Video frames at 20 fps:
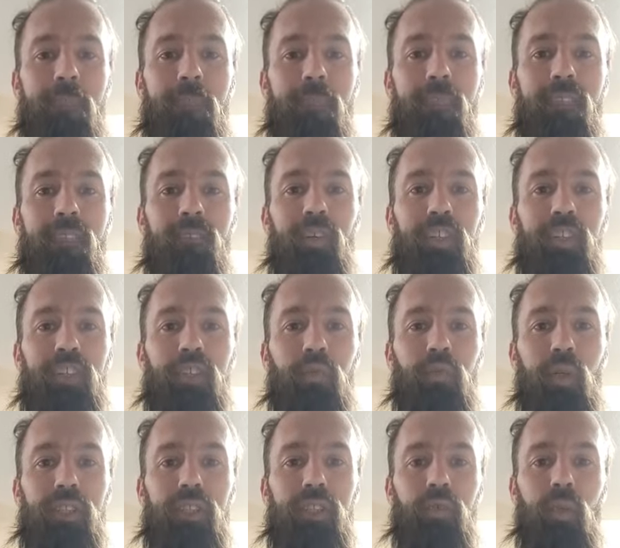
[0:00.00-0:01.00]
Watch this,
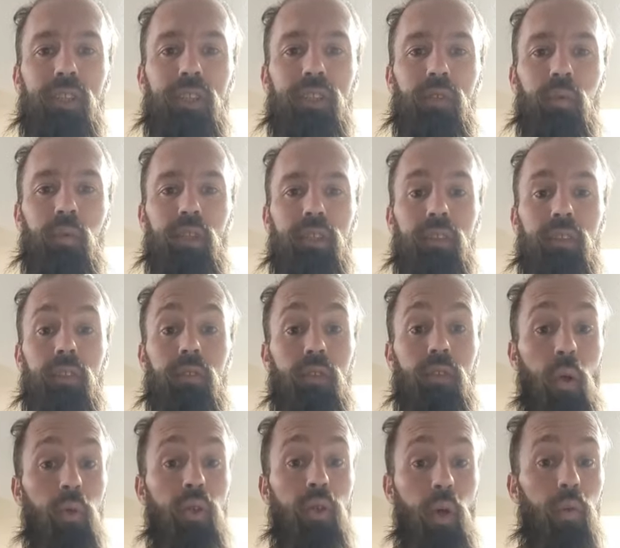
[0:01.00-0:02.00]
watch this, watch this, watch this.
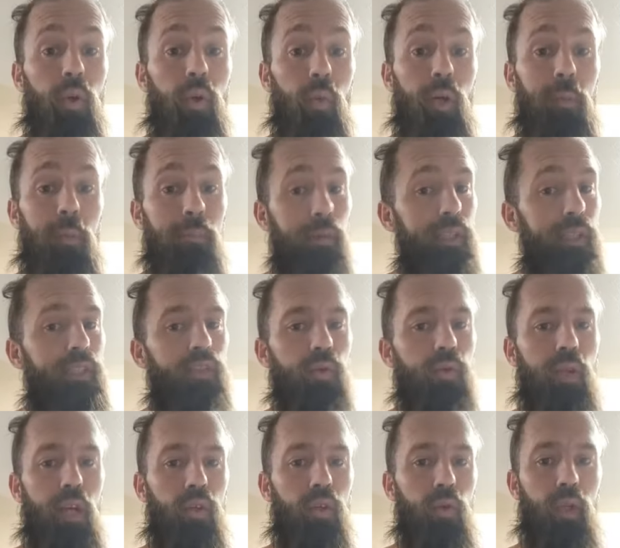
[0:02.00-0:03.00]
Don't go nowhere. Please do
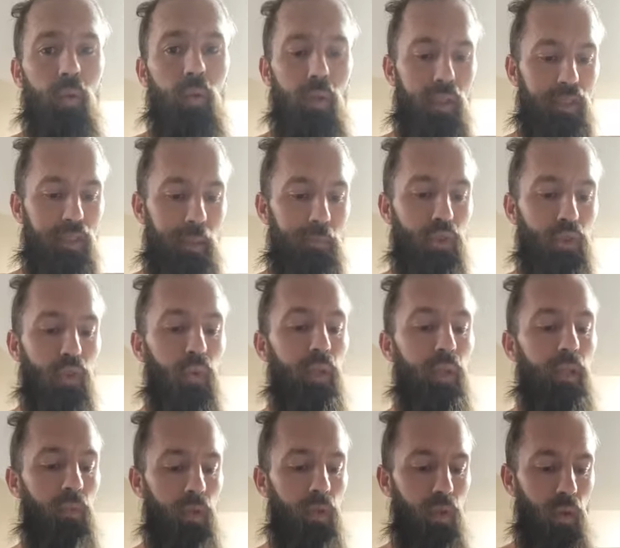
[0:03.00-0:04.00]
not go anywhere because I'm
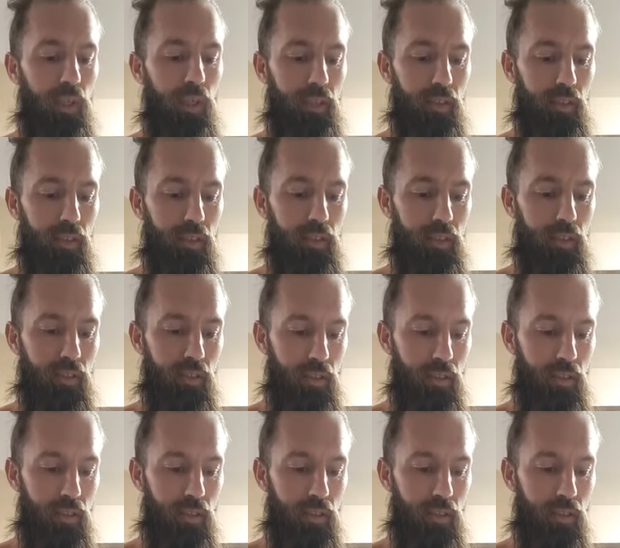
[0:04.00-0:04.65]
screen recording this.